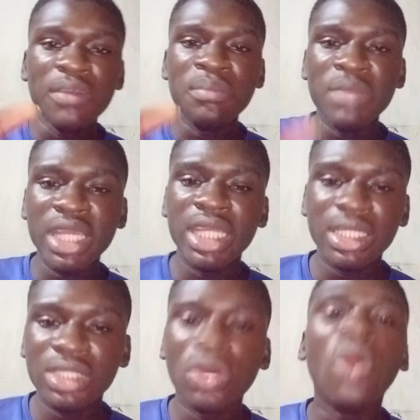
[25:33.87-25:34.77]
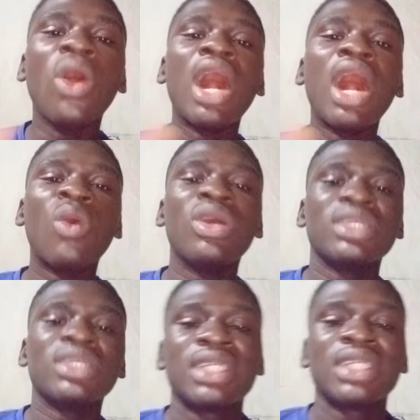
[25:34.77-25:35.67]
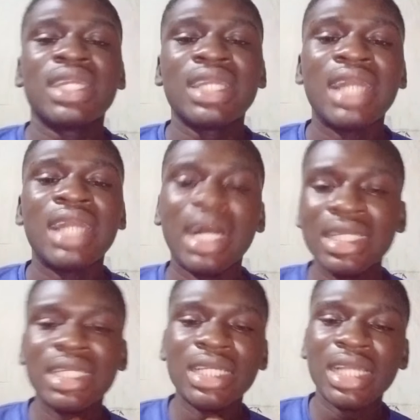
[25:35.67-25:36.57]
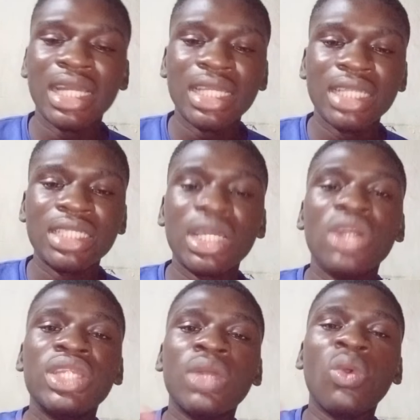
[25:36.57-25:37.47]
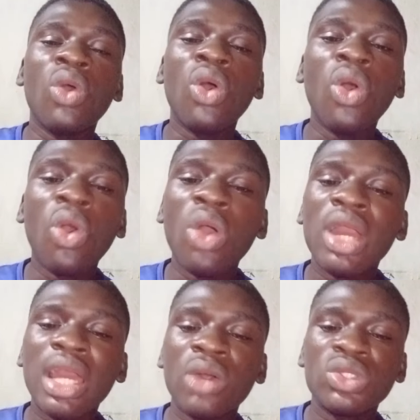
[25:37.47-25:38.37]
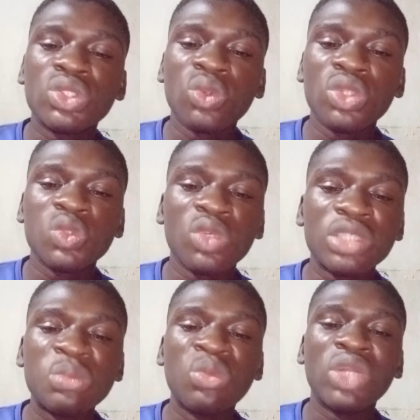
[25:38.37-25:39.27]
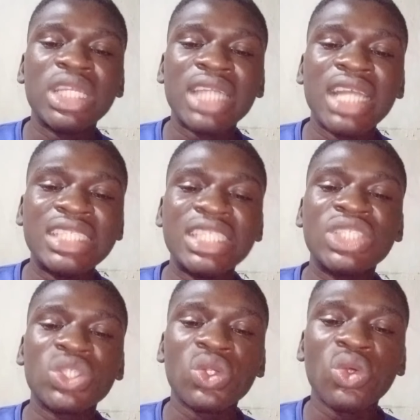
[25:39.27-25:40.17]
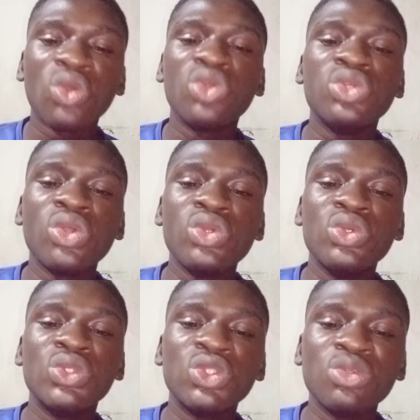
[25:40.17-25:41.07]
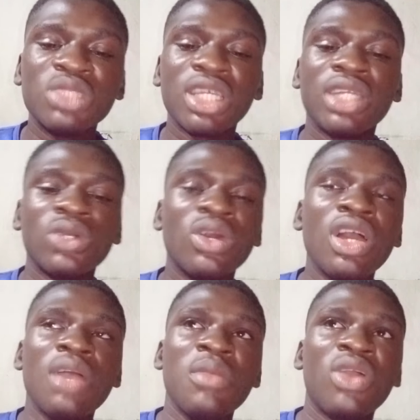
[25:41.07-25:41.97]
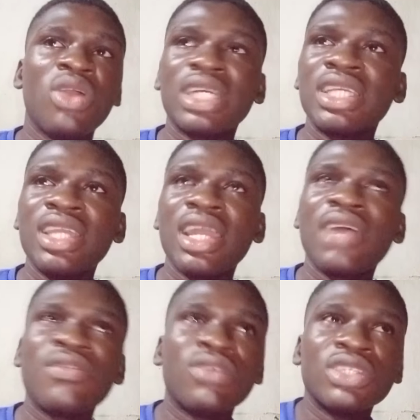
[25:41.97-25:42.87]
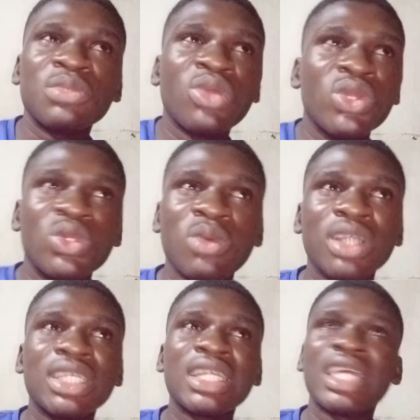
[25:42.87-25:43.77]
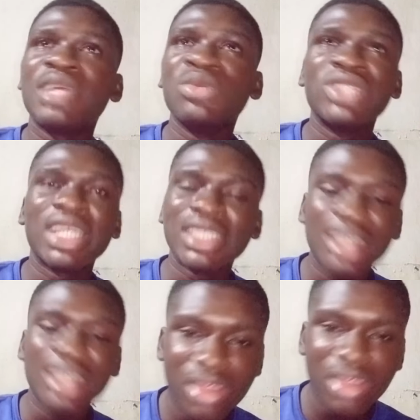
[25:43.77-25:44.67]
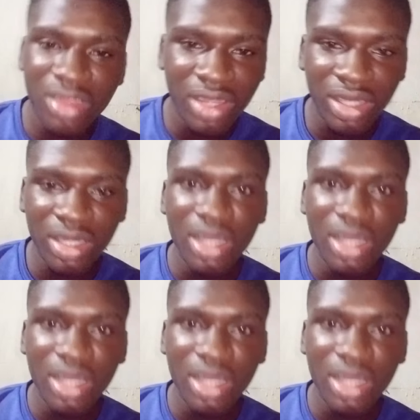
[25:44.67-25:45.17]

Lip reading: minutes or hours that garnered, they'll all count towards what monetization on your YouTube channel. Because I think for small YouTubers, that's like the most exciting thing,